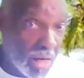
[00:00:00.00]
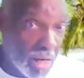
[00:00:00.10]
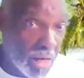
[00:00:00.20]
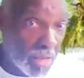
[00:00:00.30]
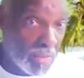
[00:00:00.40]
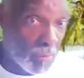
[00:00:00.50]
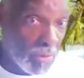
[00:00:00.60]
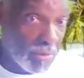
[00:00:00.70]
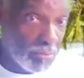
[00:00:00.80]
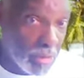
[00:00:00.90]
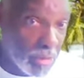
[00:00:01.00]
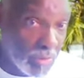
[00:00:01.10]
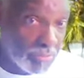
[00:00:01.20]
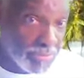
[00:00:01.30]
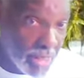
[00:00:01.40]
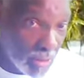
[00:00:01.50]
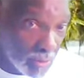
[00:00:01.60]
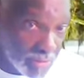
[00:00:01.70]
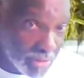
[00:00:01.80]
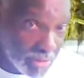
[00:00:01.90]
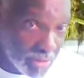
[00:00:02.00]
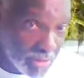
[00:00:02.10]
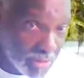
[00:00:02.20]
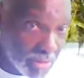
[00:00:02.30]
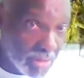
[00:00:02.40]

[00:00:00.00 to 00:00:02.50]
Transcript: uh, that women bring on themselves